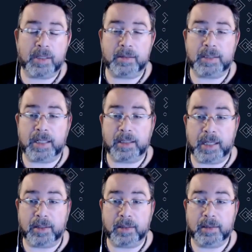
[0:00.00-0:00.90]
with other data
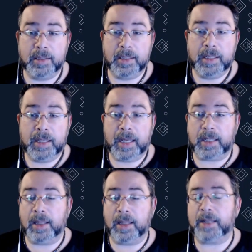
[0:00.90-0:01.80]
later,
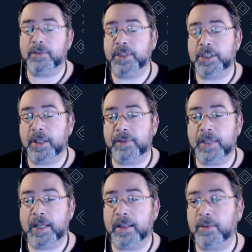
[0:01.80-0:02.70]
and collect rich enough
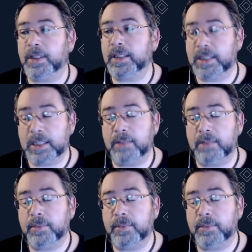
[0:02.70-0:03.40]
data that we can see